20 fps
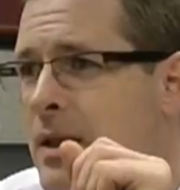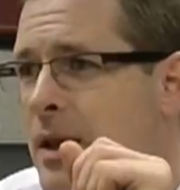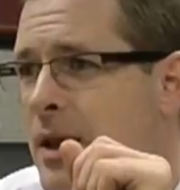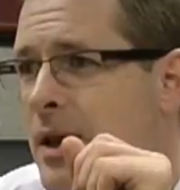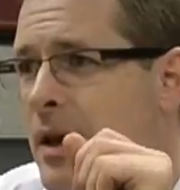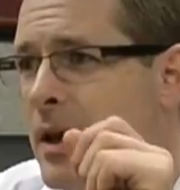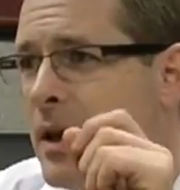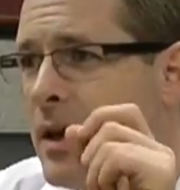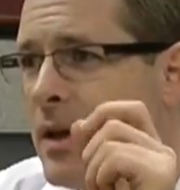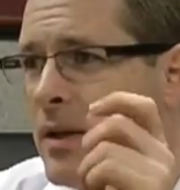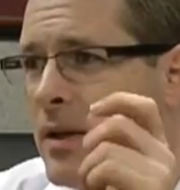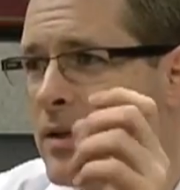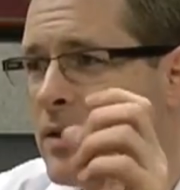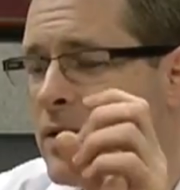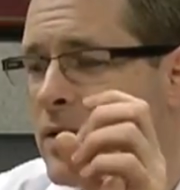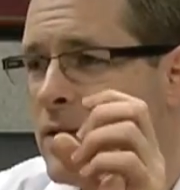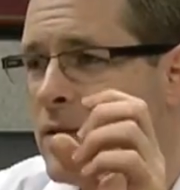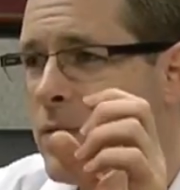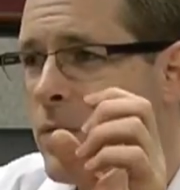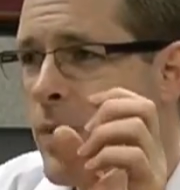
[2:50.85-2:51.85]
uh,
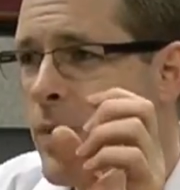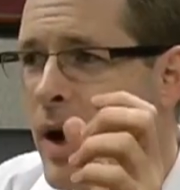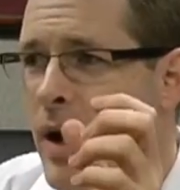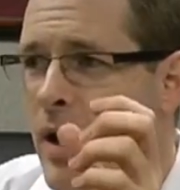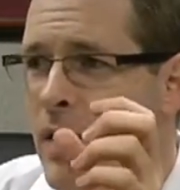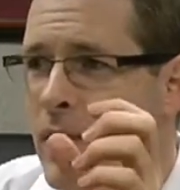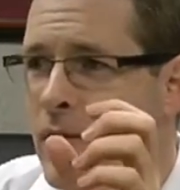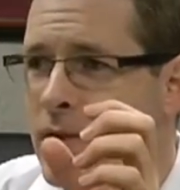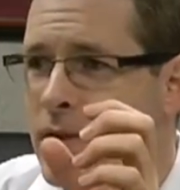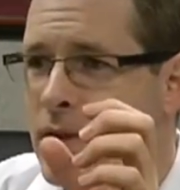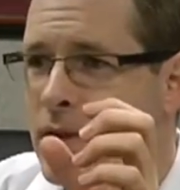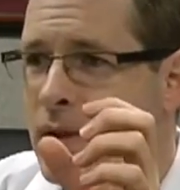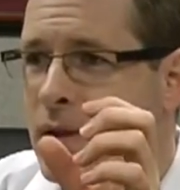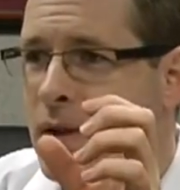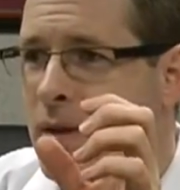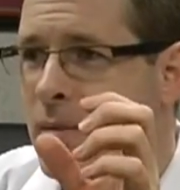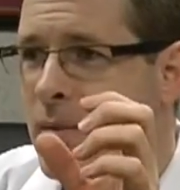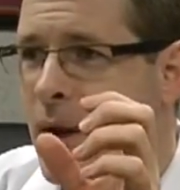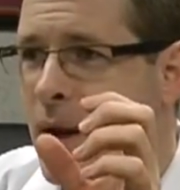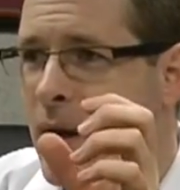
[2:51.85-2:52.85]
12
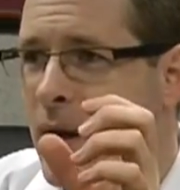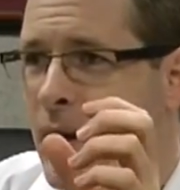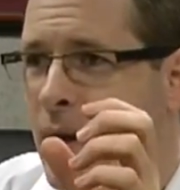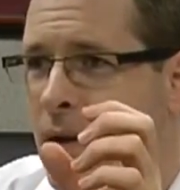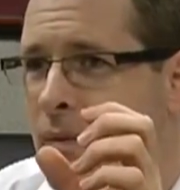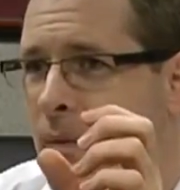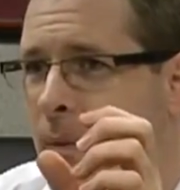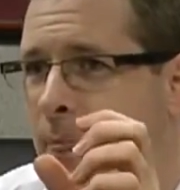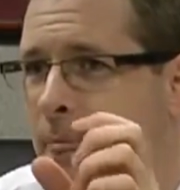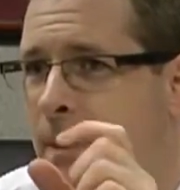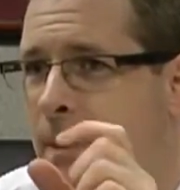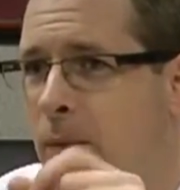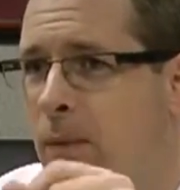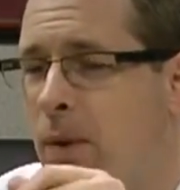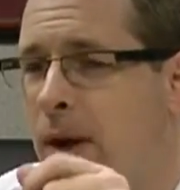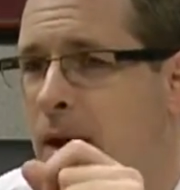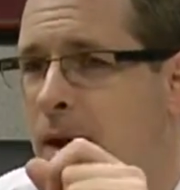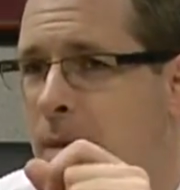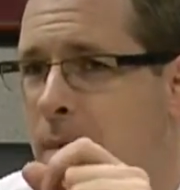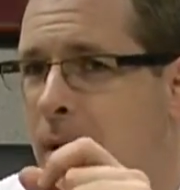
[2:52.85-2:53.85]
to uh, the
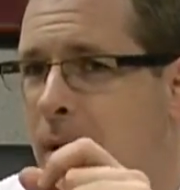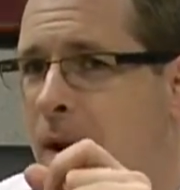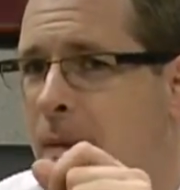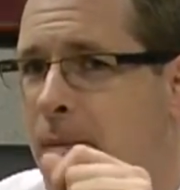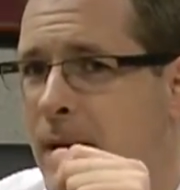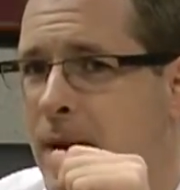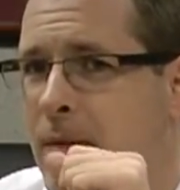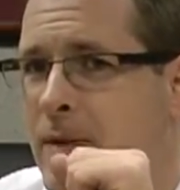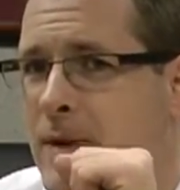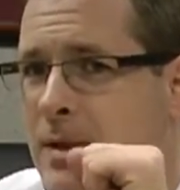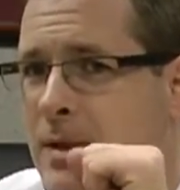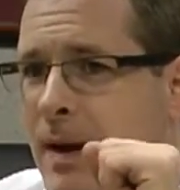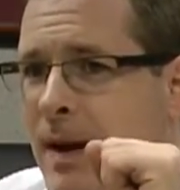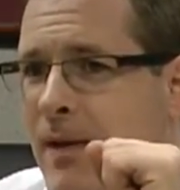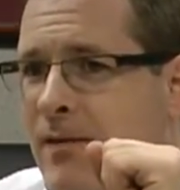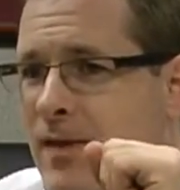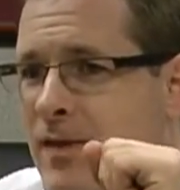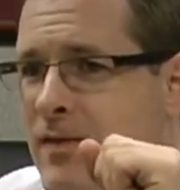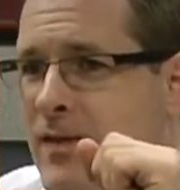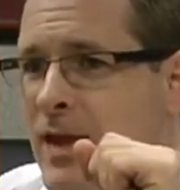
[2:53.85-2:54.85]
one in the belly button was
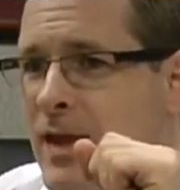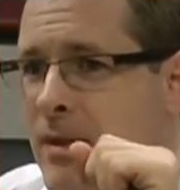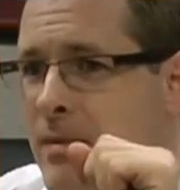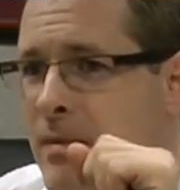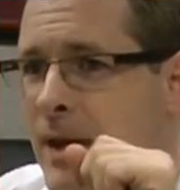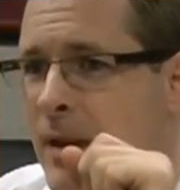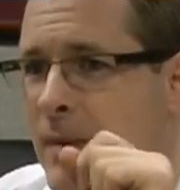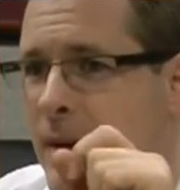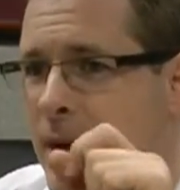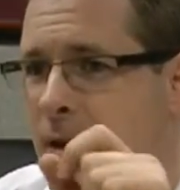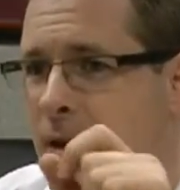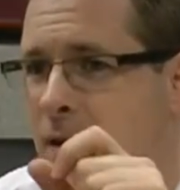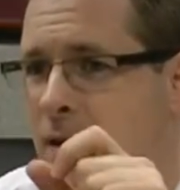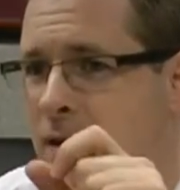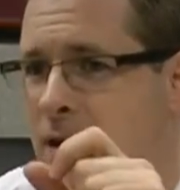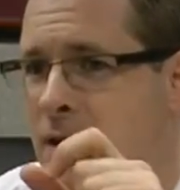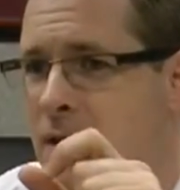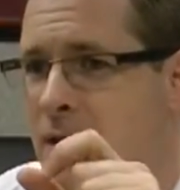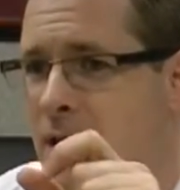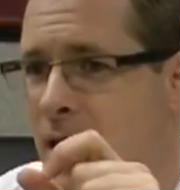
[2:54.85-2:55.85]
about 15
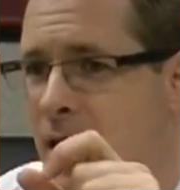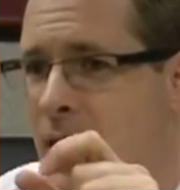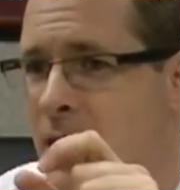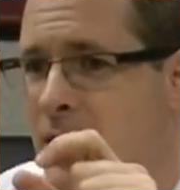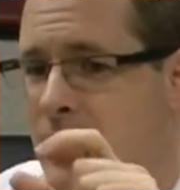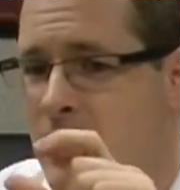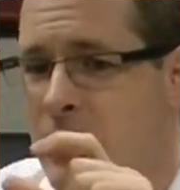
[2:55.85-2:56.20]
millimeters in size.